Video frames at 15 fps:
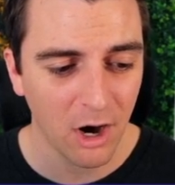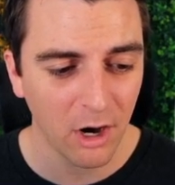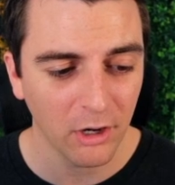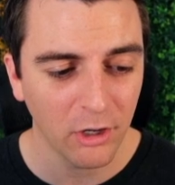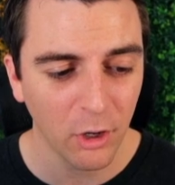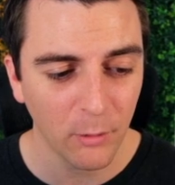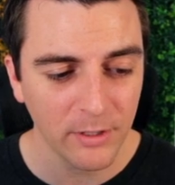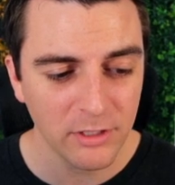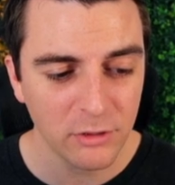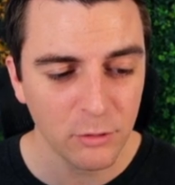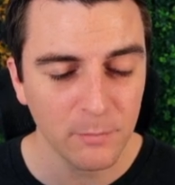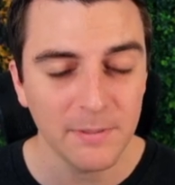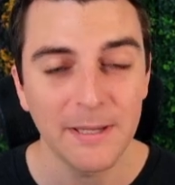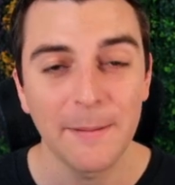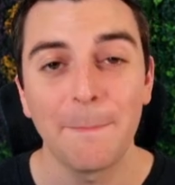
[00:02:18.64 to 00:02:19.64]
are going
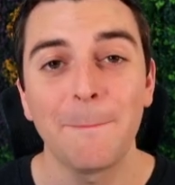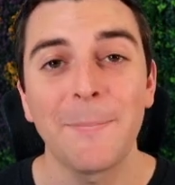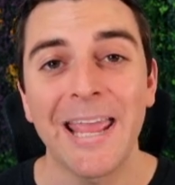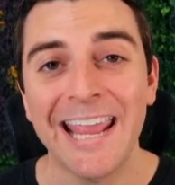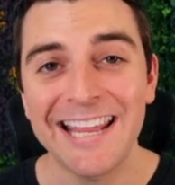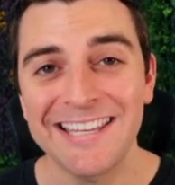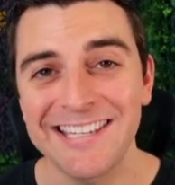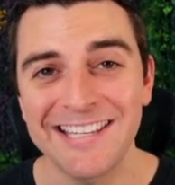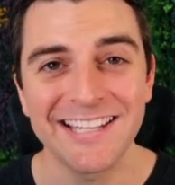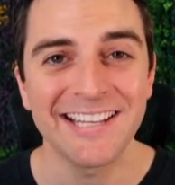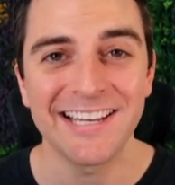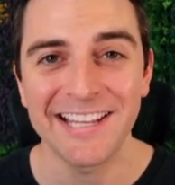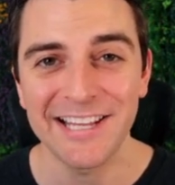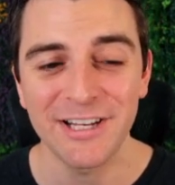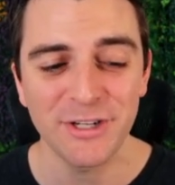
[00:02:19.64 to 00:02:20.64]
to be
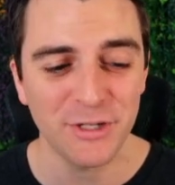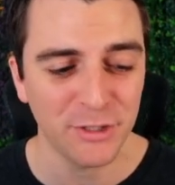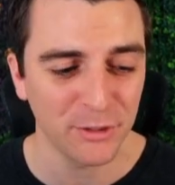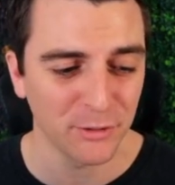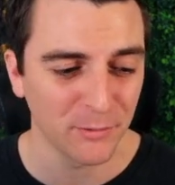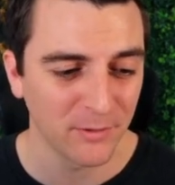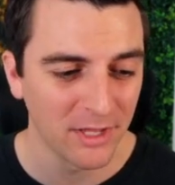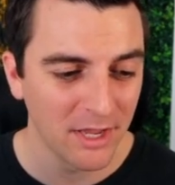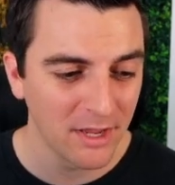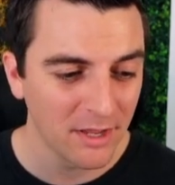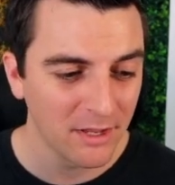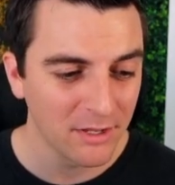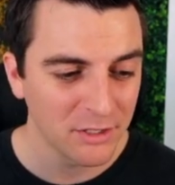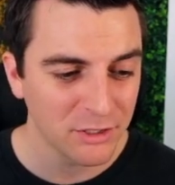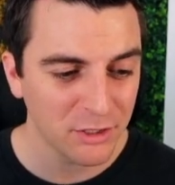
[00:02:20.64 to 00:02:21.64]
pasted into.
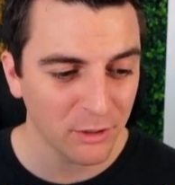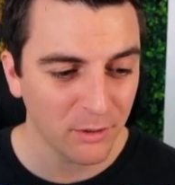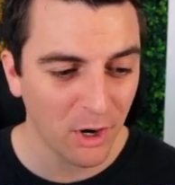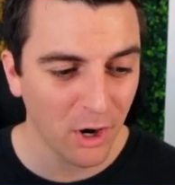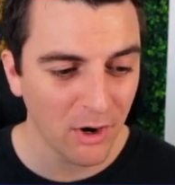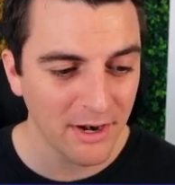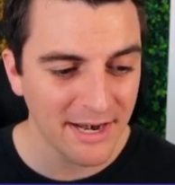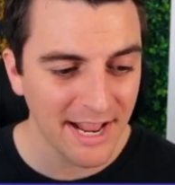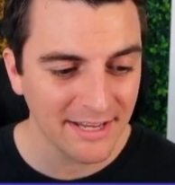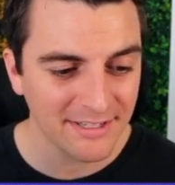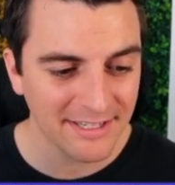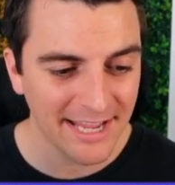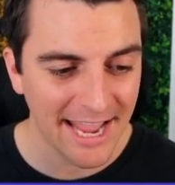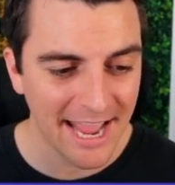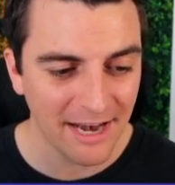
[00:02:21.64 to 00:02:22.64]
So our
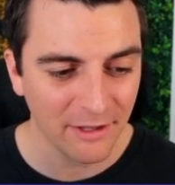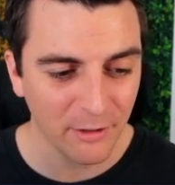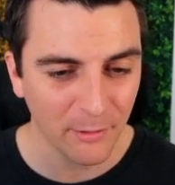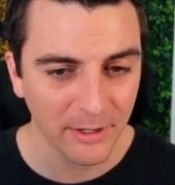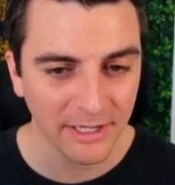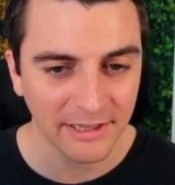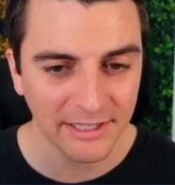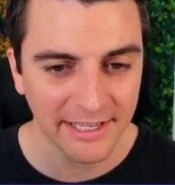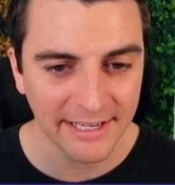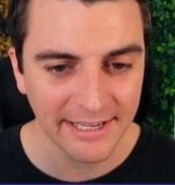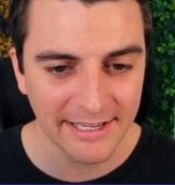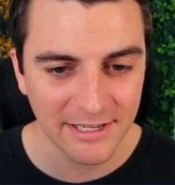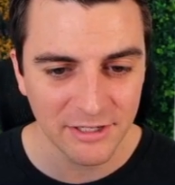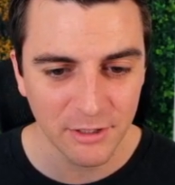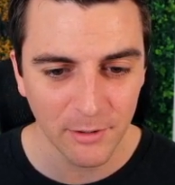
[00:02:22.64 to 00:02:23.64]
nest category
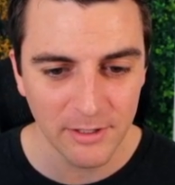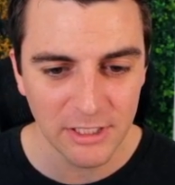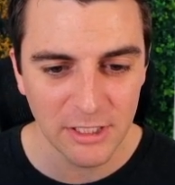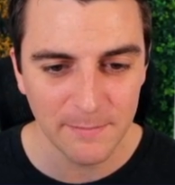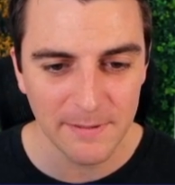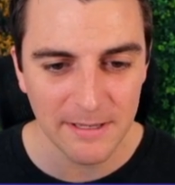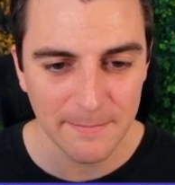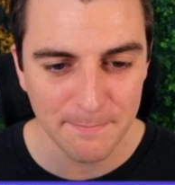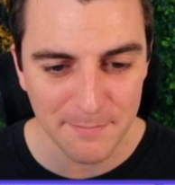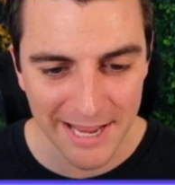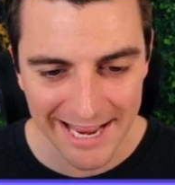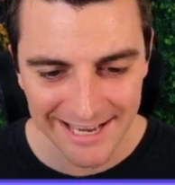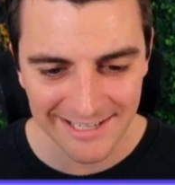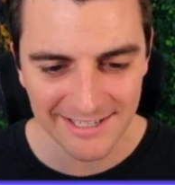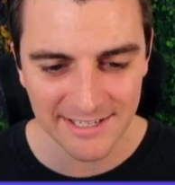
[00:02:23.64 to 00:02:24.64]
link is going to be
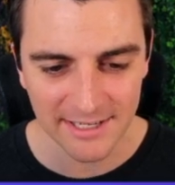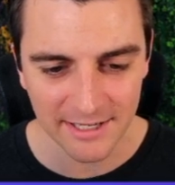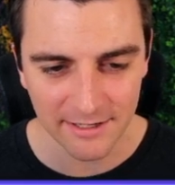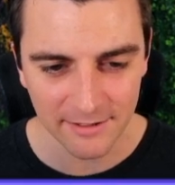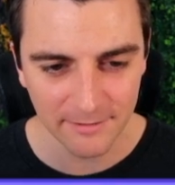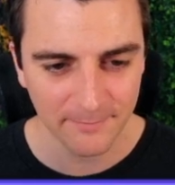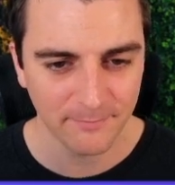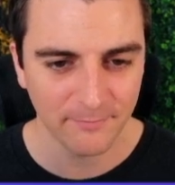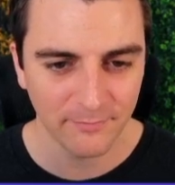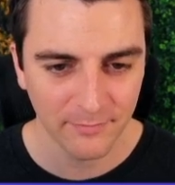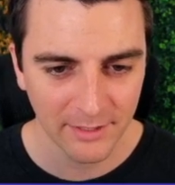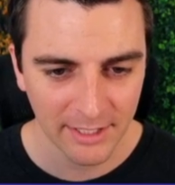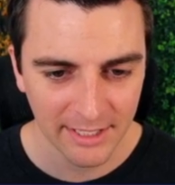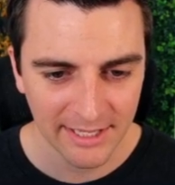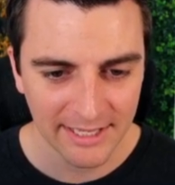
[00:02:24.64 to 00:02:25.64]
pasted
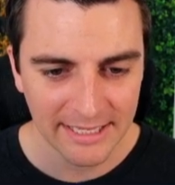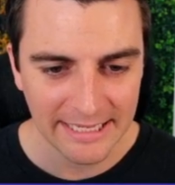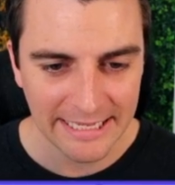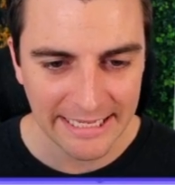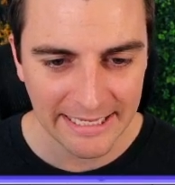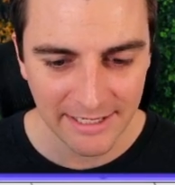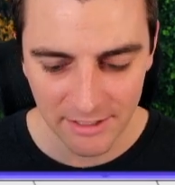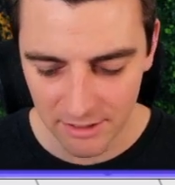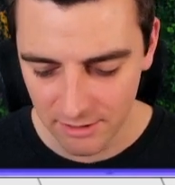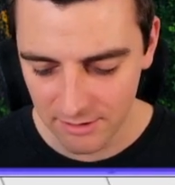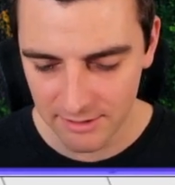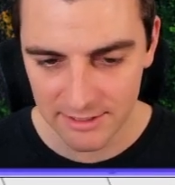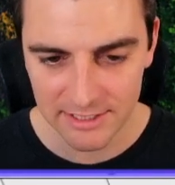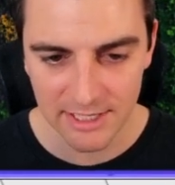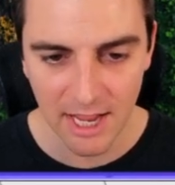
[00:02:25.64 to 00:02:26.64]

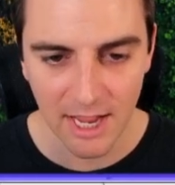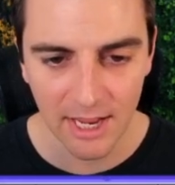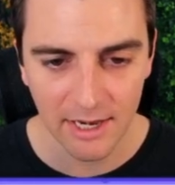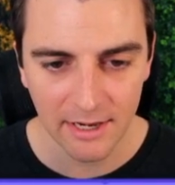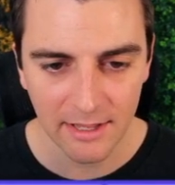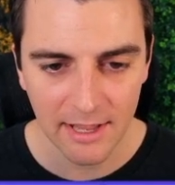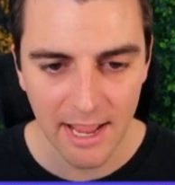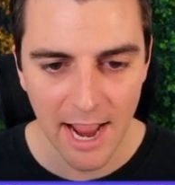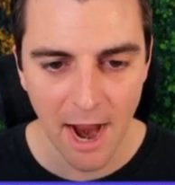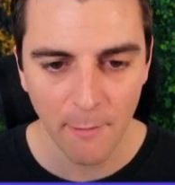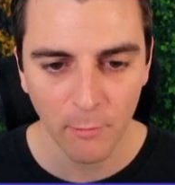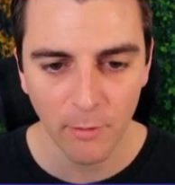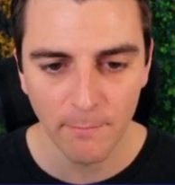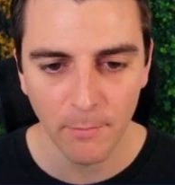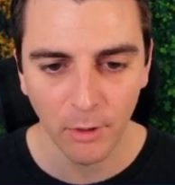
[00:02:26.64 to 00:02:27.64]
inside
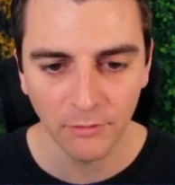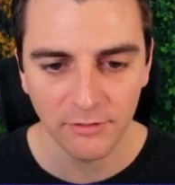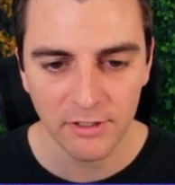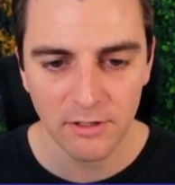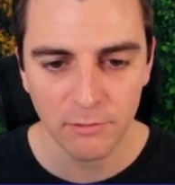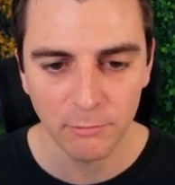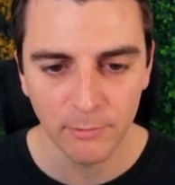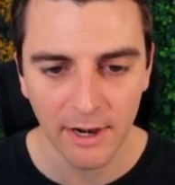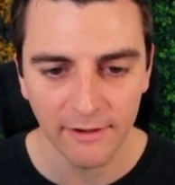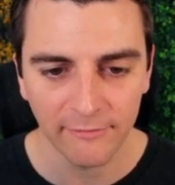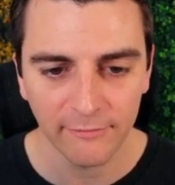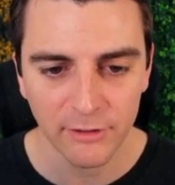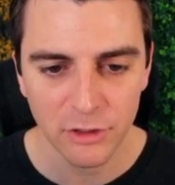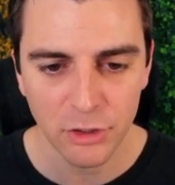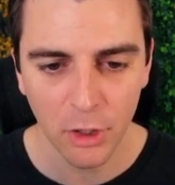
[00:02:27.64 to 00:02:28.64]
our
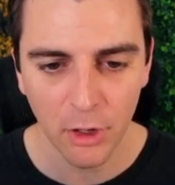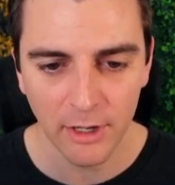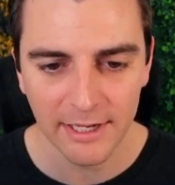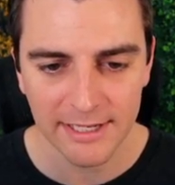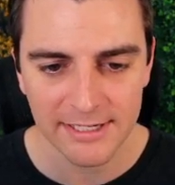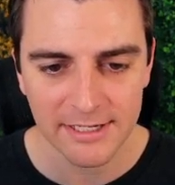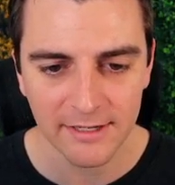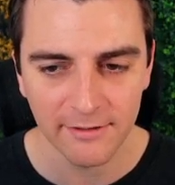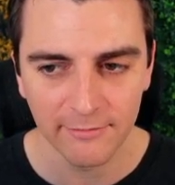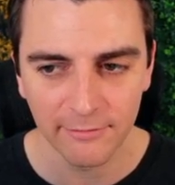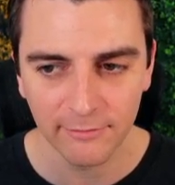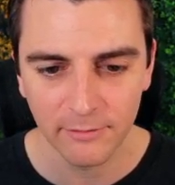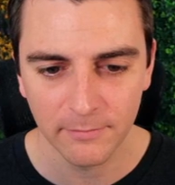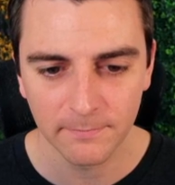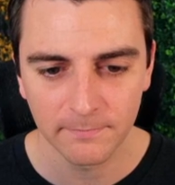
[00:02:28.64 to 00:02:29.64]
multi-ref target
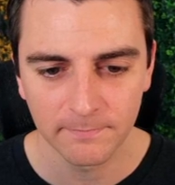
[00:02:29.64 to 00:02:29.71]
div.